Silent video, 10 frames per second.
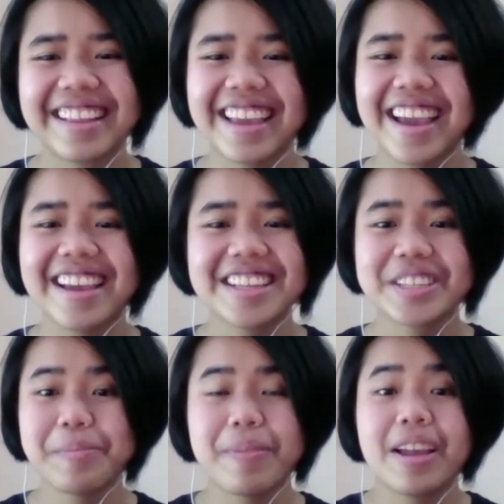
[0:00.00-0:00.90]
yeah
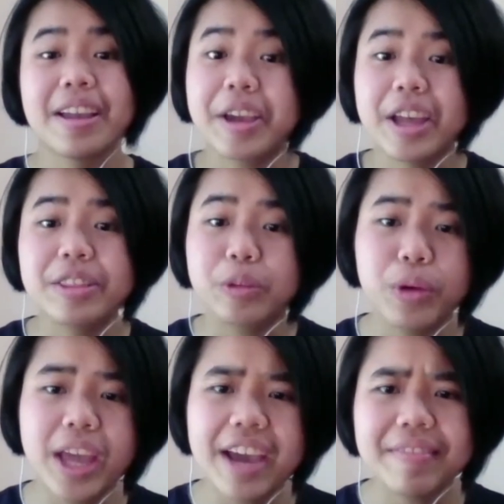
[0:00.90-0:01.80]
it's a and
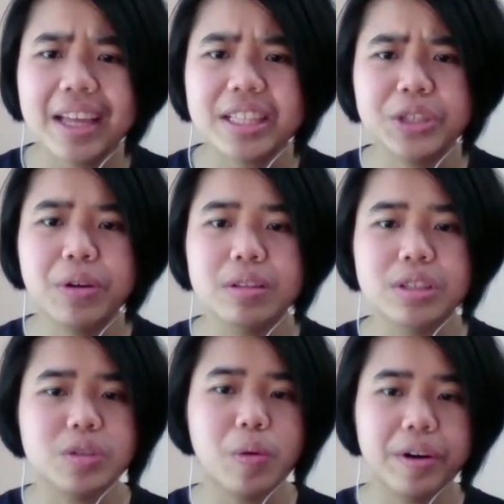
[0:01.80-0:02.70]
we have that too on
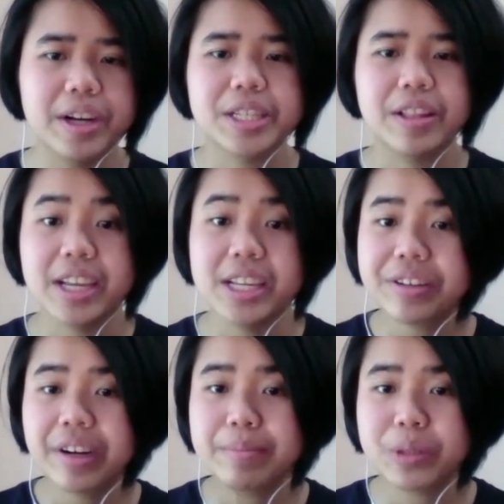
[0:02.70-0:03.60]
stories so like
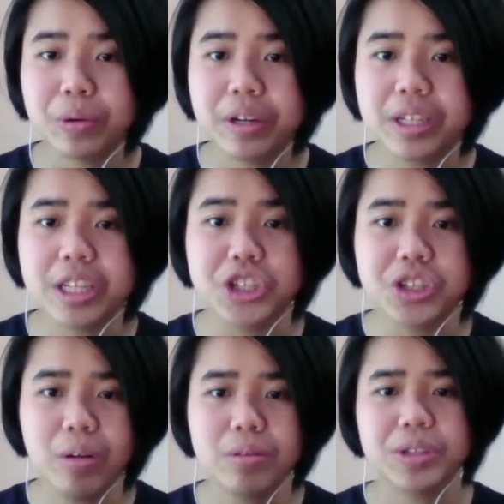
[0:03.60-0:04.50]
instagram stories it
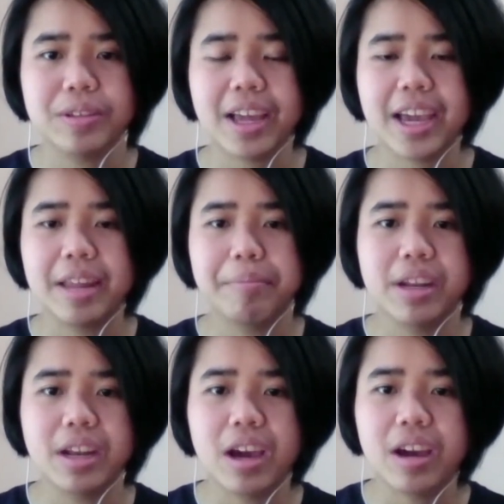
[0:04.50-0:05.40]
shows you that
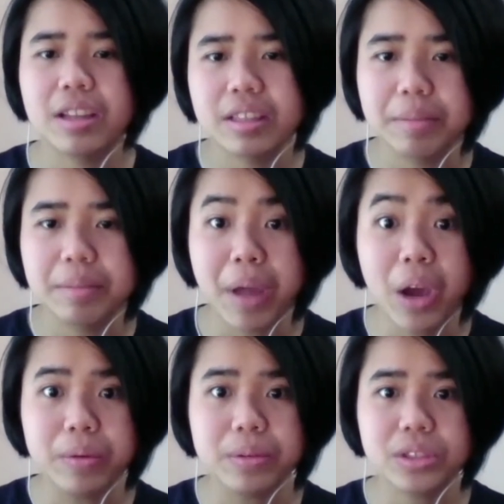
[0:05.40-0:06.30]
but not the
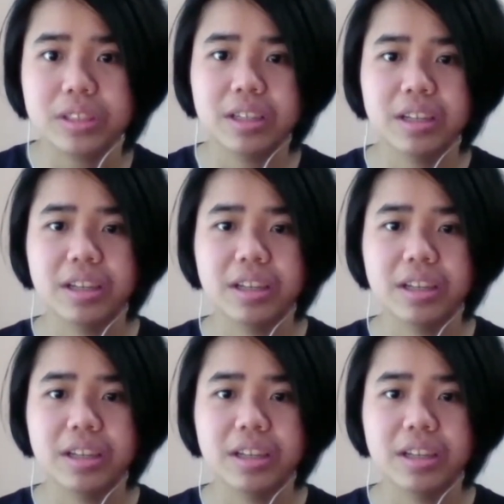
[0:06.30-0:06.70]
post